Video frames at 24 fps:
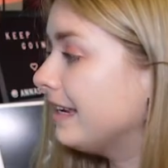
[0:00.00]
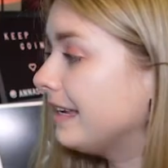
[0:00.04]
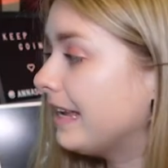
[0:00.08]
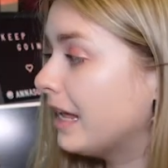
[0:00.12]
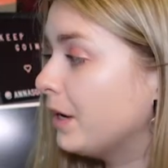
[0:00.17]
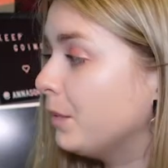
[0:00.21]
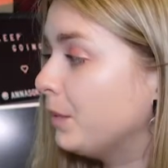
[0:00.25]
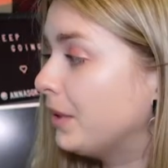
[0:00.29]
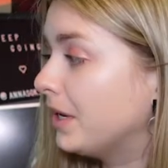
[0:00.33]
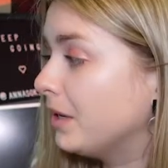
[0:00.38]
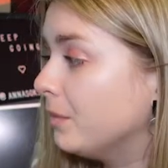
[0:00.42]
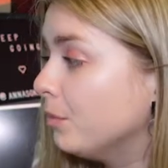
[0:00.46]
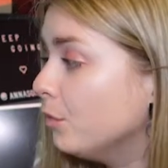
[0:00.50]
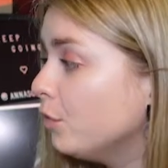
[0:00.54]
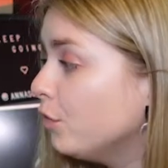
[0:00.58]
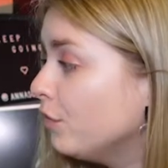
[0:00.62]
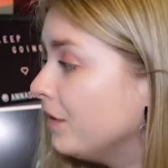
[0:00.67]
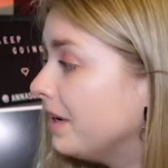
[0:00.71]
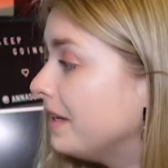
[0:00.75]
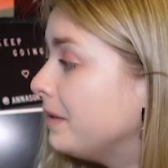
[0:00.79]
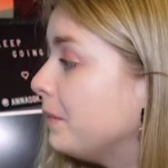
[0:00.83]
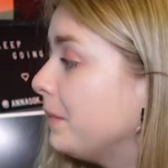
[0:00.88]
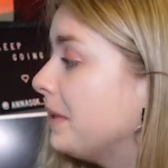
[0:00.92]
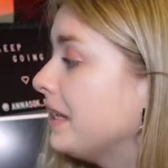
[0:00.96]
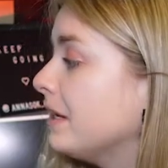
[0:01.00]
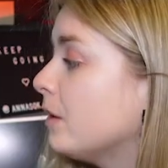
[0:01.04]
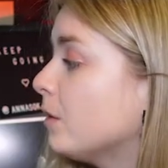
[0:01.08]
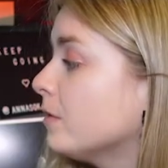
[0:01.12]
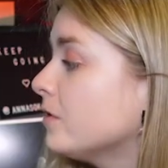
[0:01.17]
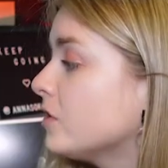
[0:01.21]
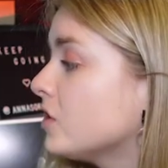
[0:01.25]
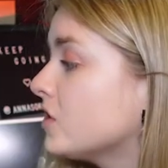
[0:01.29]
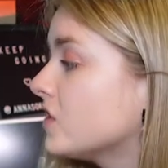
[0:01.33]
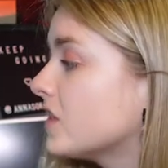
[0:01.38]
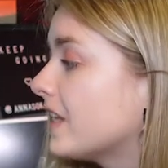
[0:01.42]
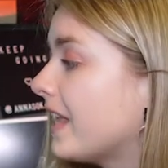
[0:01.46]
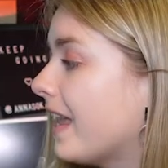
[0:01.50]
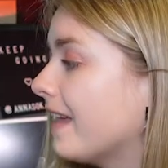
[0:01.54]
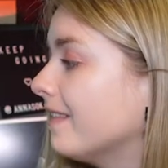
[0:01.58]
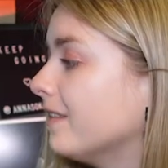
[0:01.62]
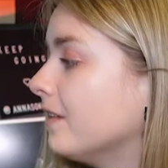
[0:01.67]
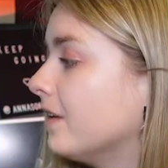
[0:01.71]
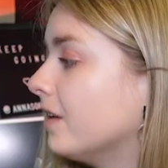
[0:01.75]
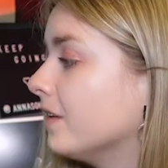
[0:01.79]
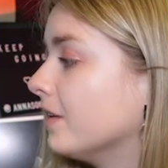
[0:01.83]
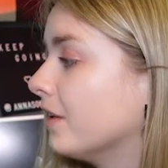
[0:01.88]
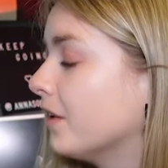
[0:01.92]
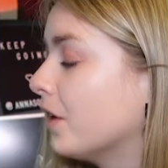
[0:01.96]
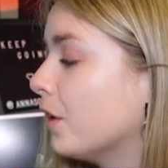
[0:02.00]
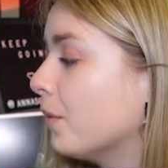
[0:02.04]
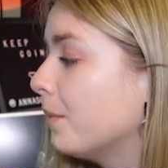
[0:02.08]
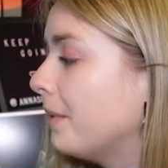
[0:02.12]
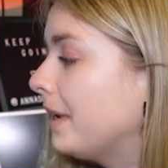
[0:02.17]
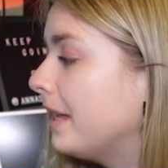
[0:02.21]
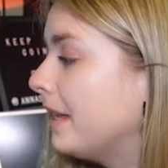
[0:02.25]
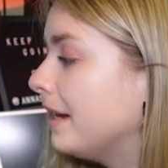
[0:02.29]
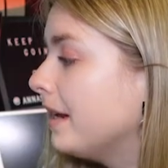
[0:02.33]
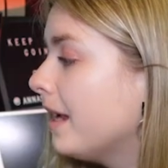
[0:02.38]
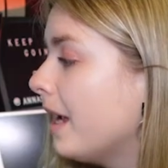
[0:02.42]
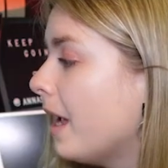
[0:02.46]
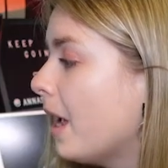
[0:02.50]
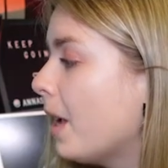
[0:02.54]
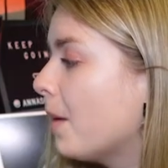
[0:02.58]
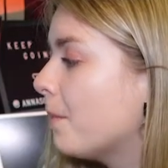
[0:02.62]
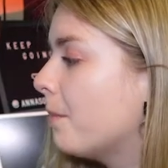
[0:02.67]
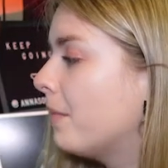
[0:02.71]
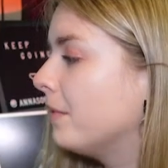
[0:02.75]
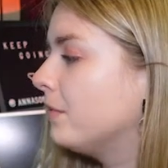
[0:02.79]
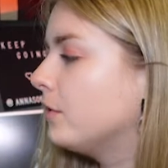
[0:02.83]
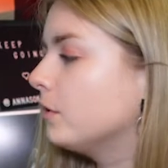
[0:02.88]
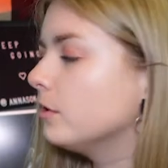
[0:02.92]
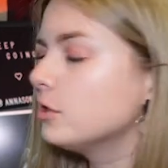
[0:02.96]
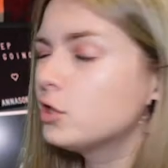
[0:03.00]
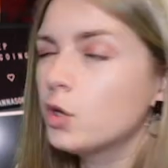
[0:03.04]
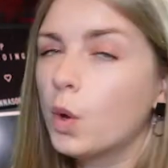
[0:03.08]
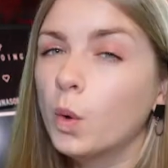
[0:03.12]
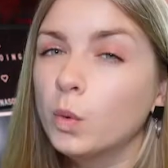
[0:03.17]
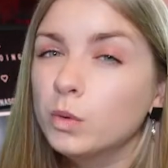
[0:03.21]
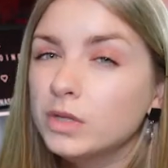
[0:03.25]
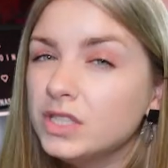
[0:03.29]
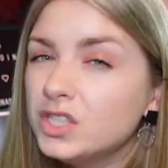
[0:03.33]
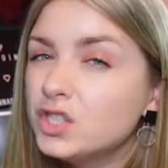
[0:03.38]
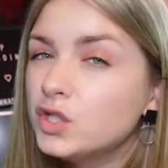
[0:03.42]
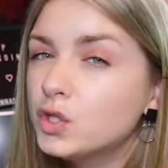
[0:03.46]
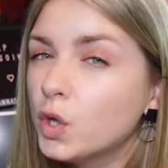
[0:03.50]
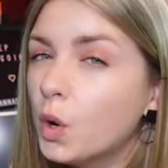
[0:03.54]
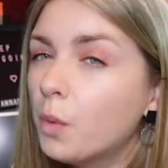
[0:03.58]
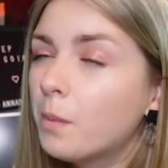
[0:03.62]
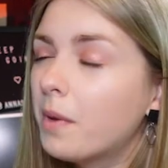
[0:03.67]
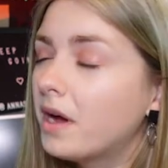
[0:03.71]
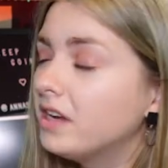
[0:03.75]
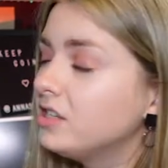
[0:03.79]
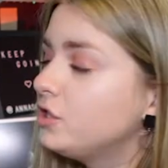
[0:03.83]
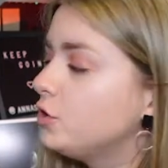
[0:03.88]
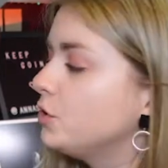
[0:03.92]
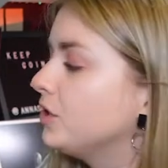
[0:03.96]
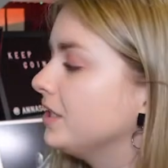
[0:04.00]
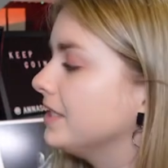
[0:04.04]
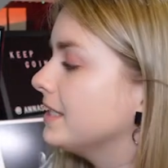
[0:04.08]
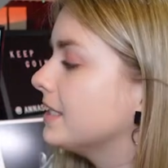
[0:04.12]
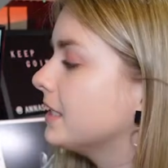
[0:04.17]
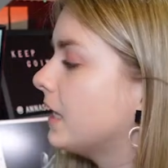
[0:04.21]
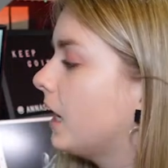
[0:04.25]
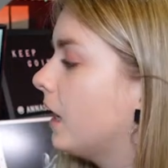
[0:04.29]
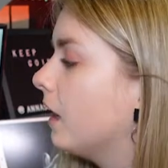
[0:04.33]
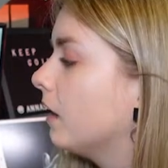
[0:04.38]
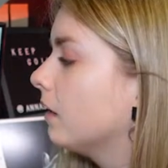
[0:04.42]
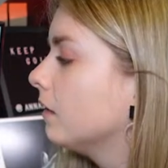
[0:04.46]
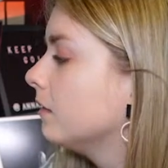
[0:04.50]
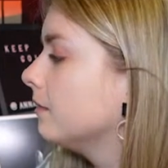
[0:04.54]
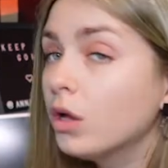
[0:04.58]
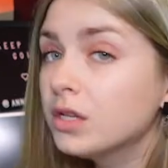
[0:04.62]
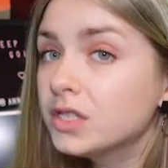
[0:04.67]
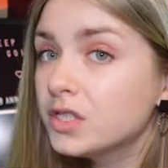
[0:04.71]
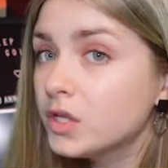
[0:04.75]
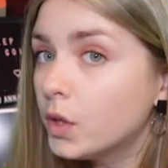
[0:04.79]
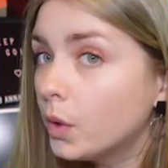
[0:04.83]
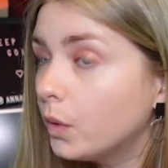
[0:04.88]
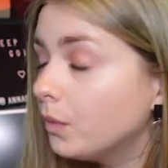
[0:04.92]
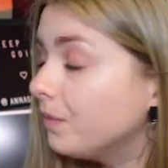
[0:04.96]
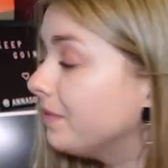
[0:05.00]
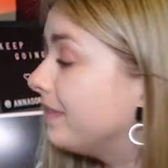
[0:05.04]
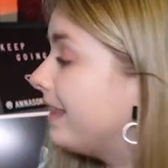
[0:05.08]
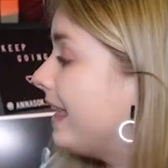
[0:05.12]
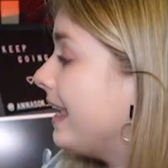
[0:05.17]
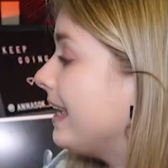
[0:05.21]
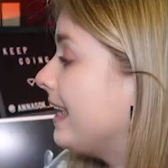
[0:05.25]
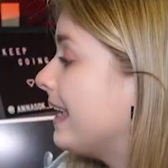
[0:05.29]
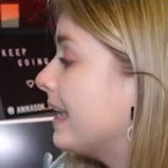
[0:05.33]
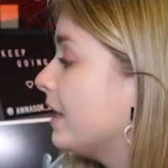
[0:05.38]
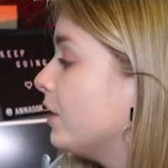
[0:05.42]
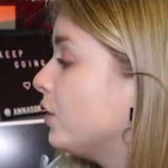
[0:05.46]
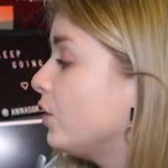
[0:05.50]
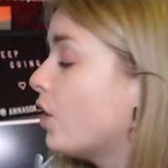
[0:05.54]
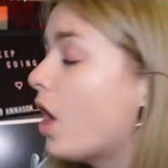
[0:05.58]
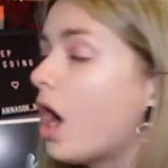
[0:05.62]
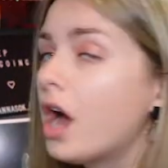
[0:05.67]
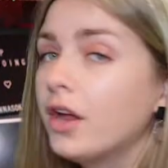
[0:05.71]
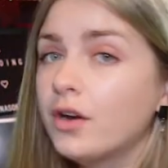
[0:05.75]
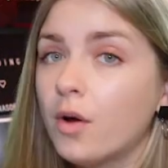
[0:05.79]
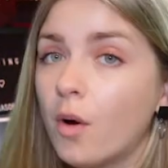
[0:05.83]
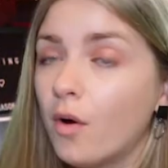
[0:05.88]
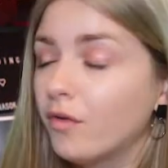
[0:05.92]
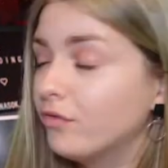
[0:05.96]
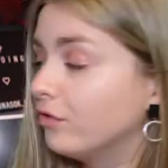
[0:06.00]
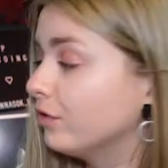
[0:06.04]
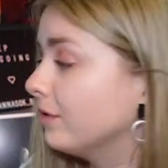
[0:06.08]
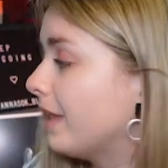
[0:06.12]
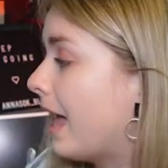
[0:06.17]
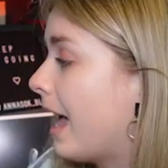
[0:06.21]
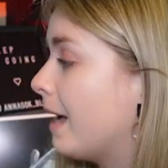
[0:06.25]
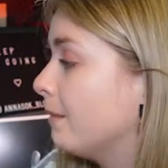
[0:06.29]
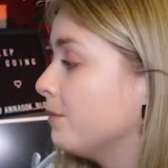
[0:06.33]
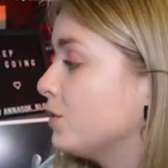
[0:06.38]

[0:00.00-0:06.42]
again, we can move it. We can also scale it a little bit, but there's only so much you can scale. Also, they cannot overlap.